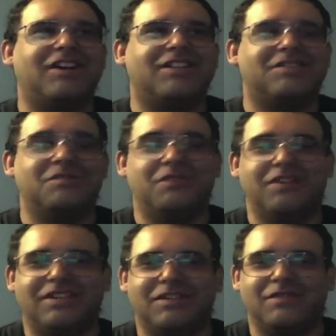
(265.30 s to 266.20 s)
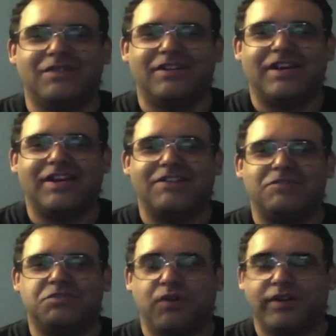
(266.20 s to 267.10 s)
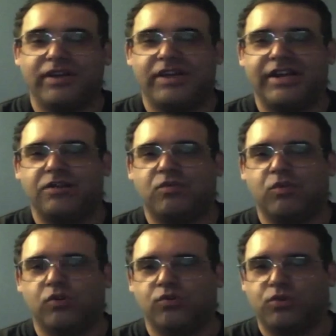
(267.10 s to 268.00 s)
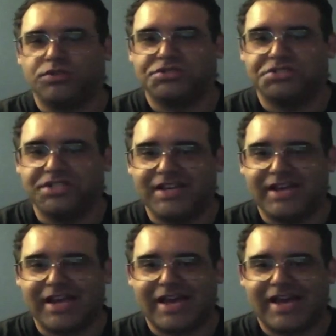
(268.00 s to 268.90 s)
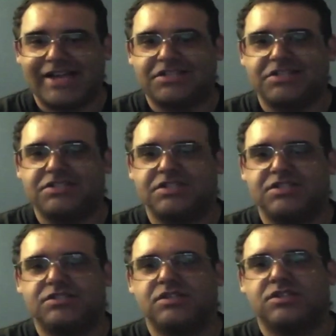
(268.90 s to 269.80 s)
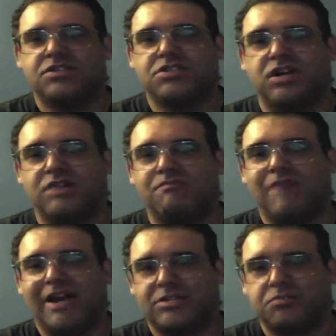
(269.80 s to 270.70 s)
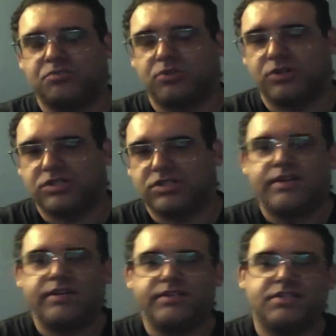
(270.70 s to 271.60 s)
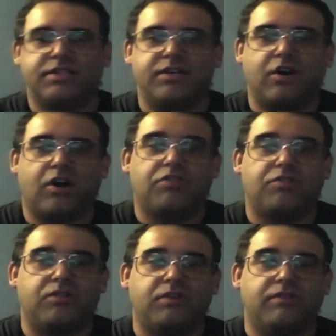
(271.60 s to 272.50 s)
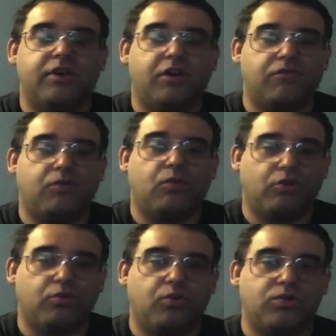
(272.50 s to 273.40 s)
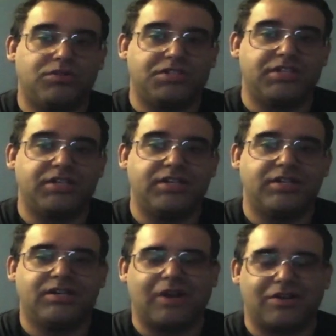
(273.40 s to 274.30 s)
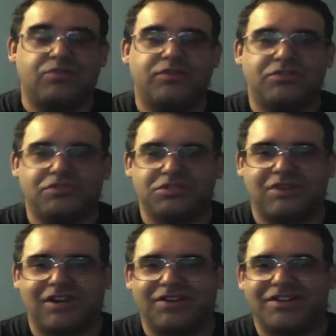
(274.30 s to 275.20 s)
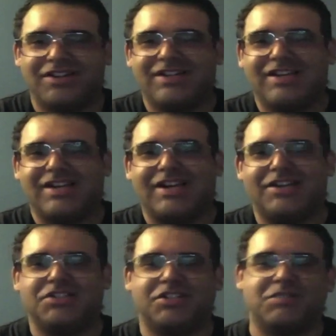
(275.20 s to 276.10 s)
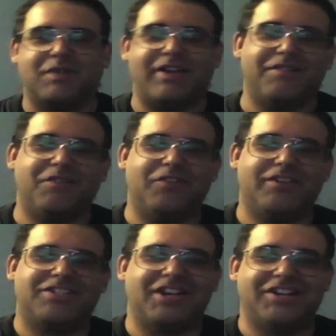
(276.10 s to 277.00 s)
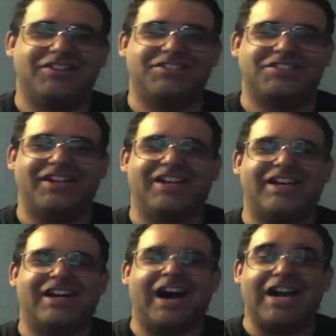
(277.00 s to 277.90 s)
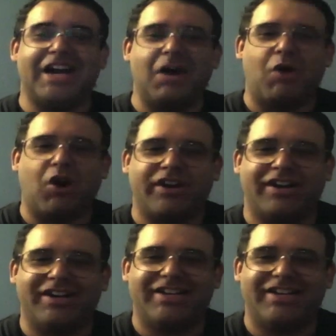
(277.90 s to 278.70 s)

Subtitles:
got to meet him, and he was wearing a World War Z hat because his son, Max Brooks, is the author of the novel World War Z. So he turns around and he shakes my hand very excitedly saying, hi, how are you?